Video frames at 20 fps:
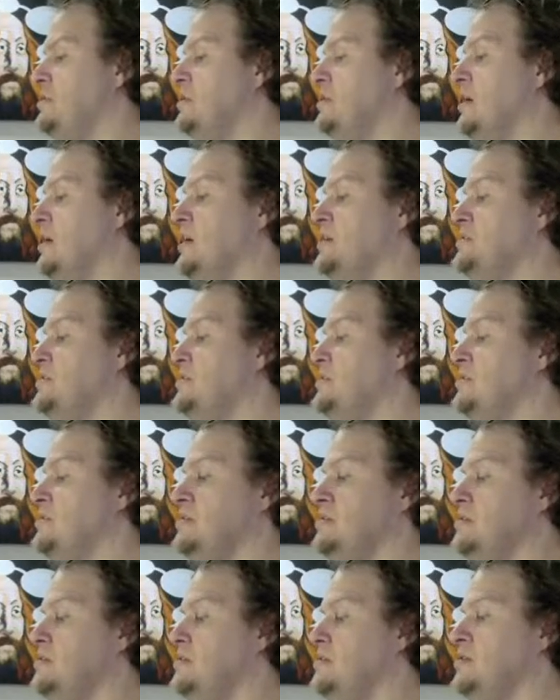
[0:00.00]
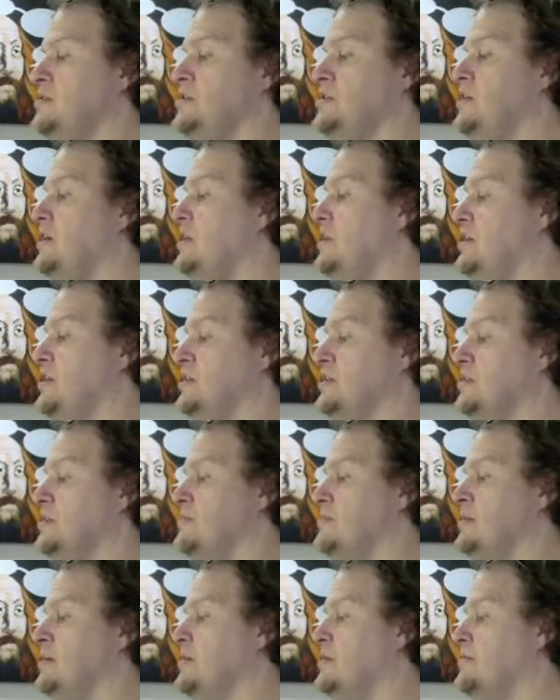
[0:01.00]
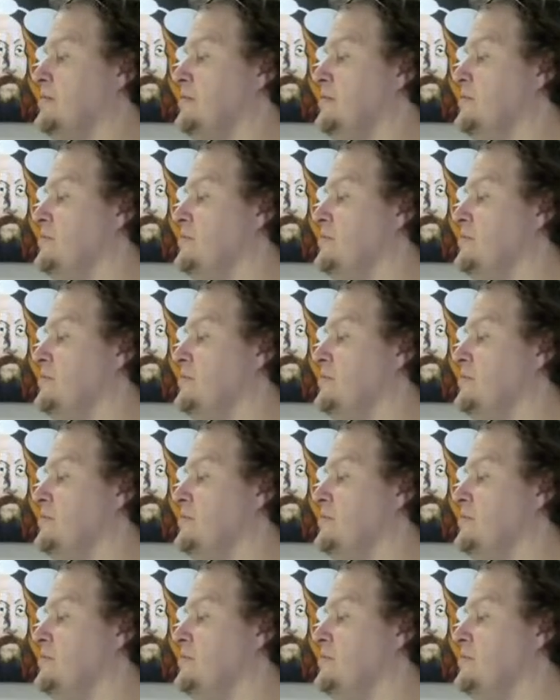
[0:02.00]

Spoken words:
Guys, you're yelling into the microphone.